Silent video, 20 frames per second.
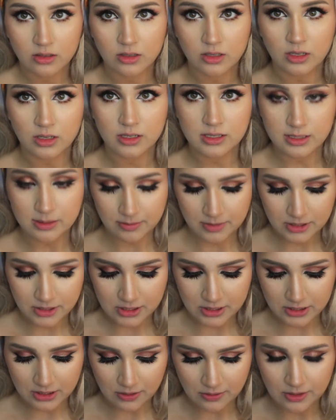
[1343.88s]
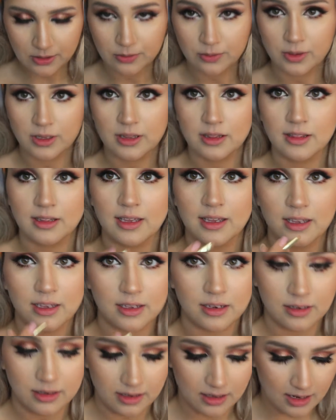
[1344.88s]
You can simply just go in with
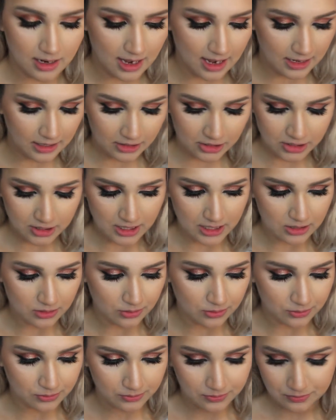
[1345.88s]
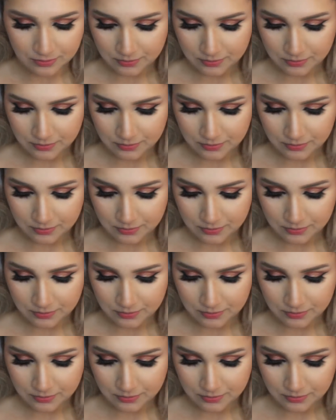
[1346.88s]
an eyeshadow,